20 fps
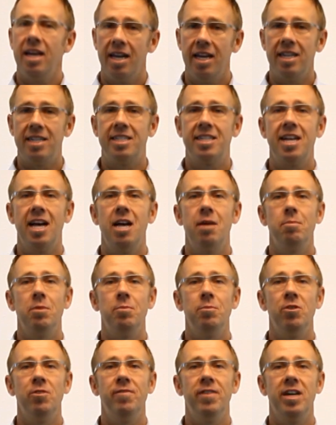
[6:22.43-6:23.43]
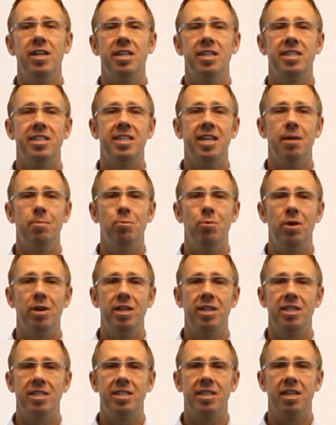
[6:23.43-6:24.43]
It's time to move on to step 1
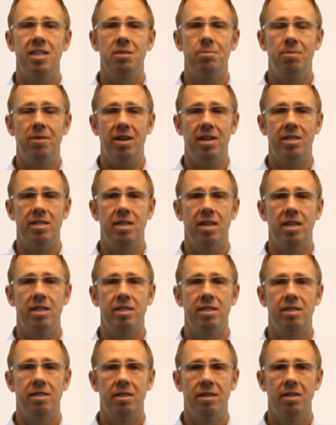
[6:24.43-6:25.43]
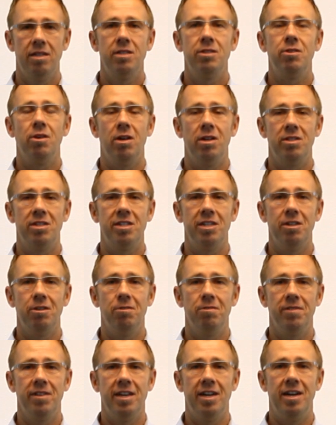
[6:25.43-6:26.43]
of the sales process. So I'll see you
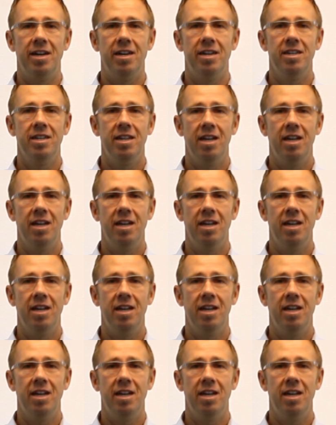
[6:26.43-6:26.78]
over there.